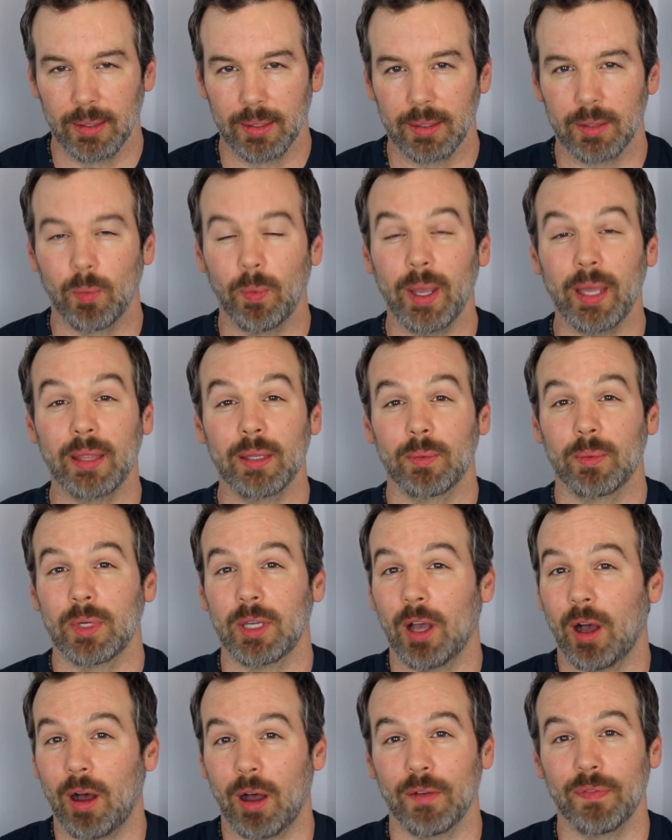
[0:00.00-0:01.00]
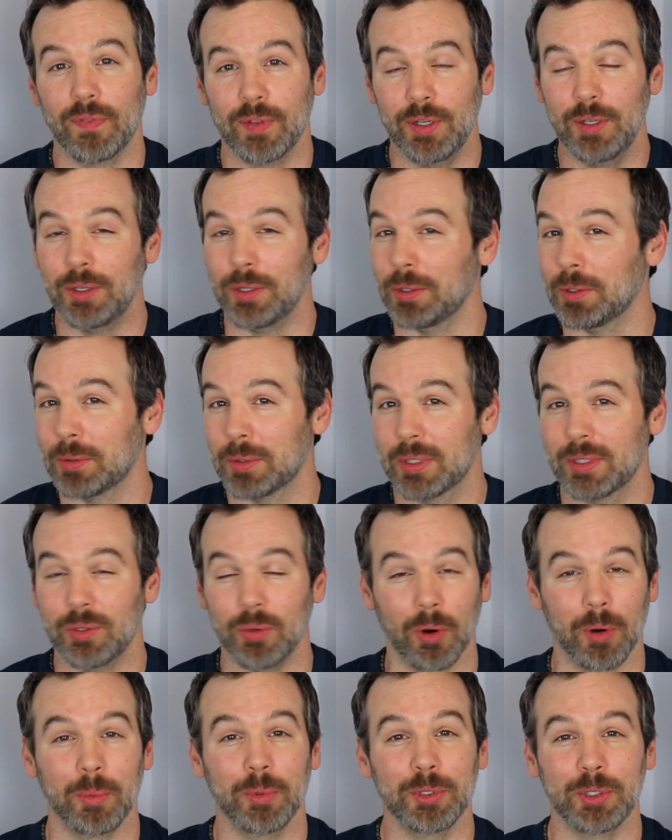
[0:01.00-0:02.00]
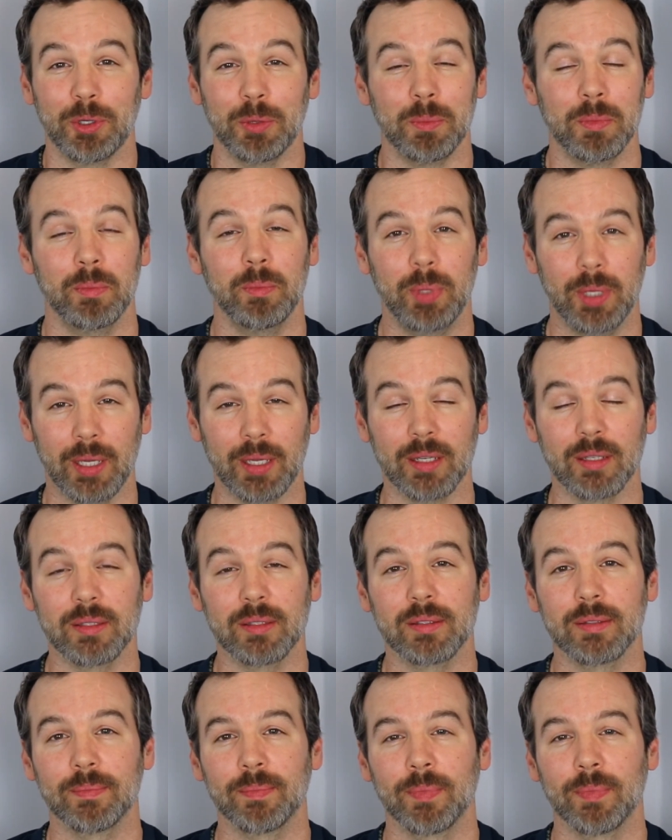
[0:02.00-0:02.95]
the way that we often do as normal human beings.